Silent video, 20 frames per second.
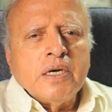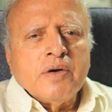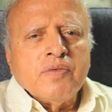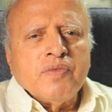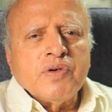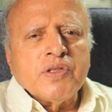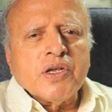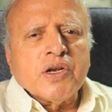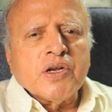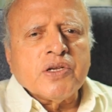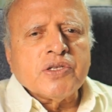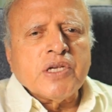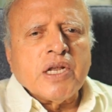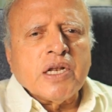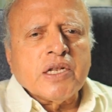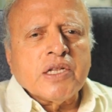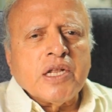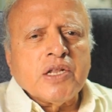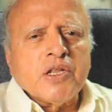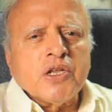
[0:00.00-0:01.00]
with the
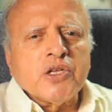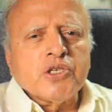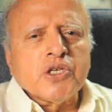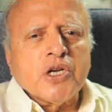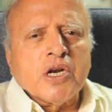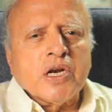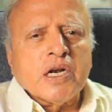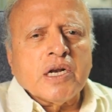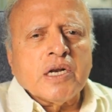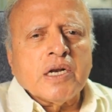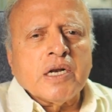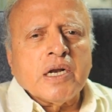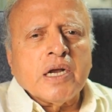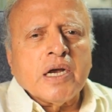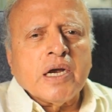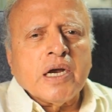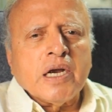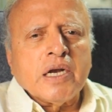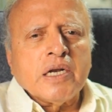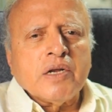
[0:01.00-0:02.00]
result that the children
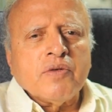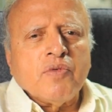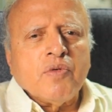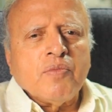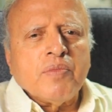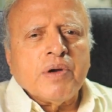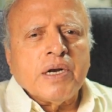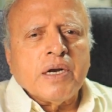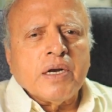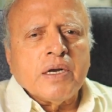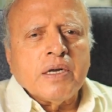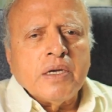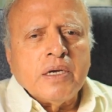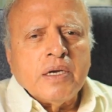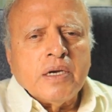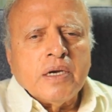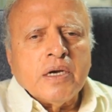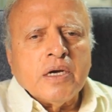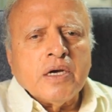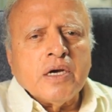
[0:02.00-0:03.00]
and the woman
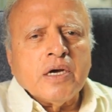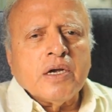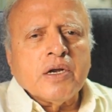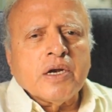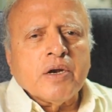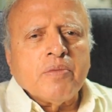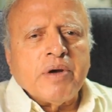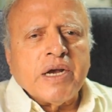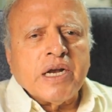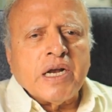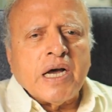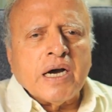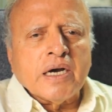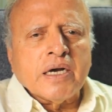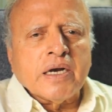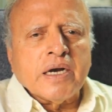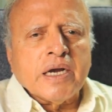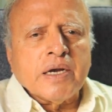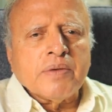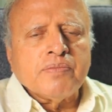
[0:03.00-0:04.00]
remain
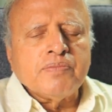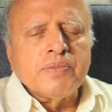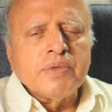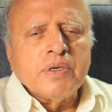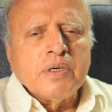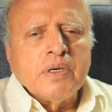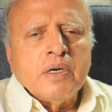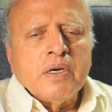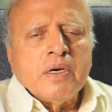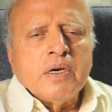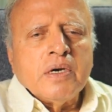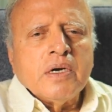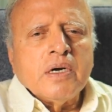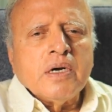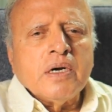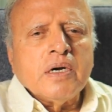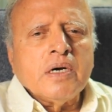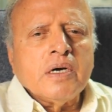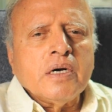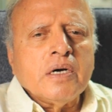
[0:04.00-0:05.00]
hungry.
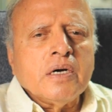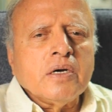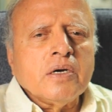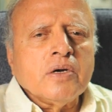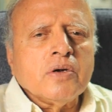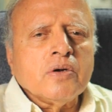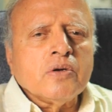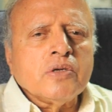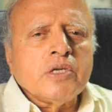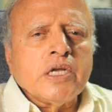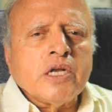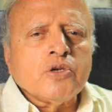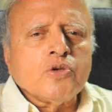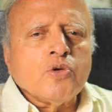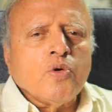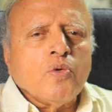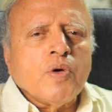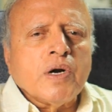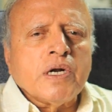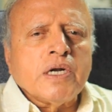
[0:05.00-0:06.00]
There is
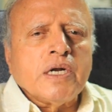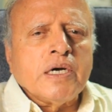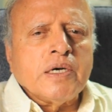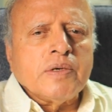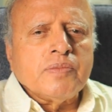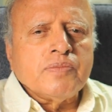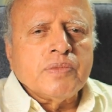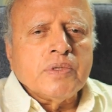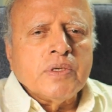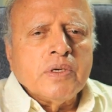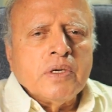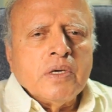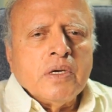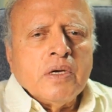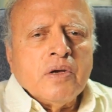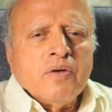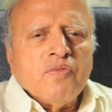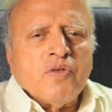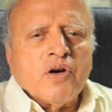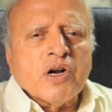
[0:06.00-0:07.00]
no wonder
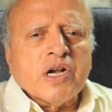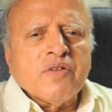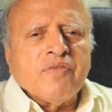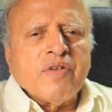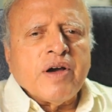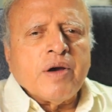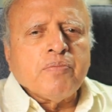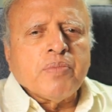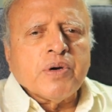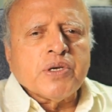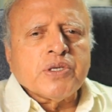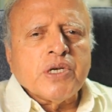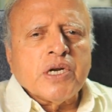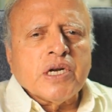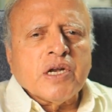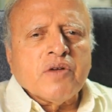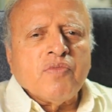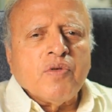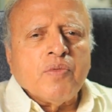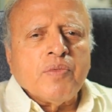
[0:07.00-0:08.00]

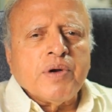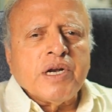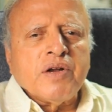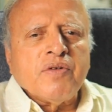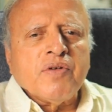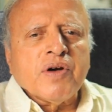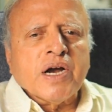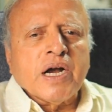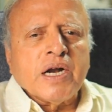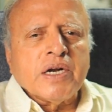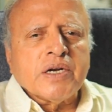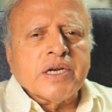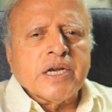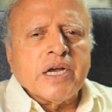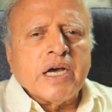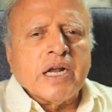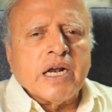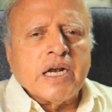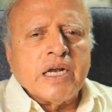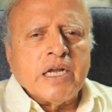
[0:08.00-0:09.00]
45% of women in our
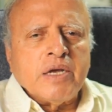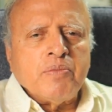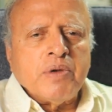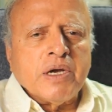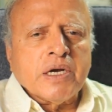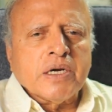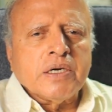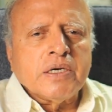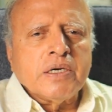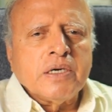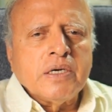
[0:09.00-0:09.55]
country are anemic